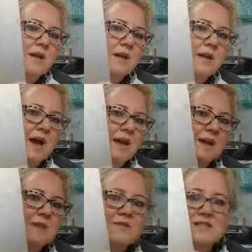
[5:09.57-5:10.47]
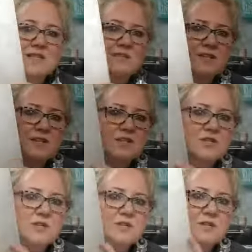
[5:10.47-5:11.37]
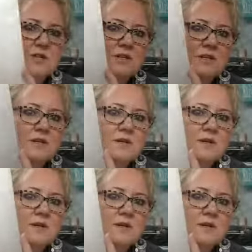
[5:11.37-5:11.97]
It kind of gives it that vintagey look